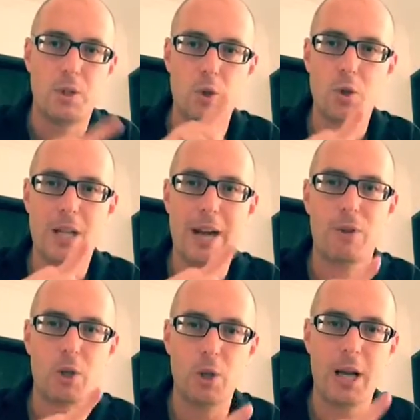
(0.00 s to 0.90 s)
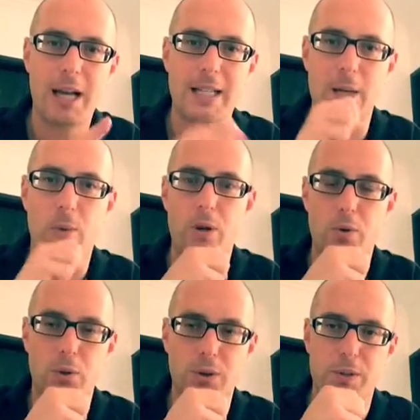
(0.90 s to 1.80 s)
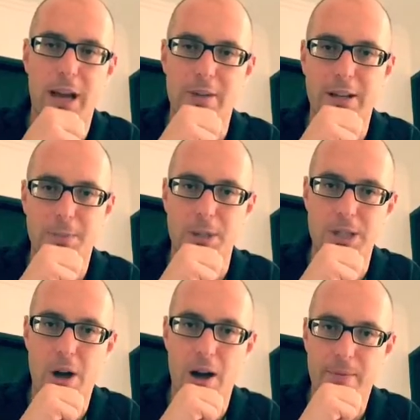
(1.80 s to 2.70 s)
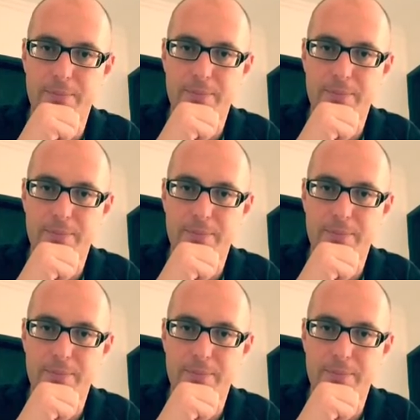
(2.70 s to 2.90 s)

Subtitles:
you should have a good idea what the rules of direct speech are.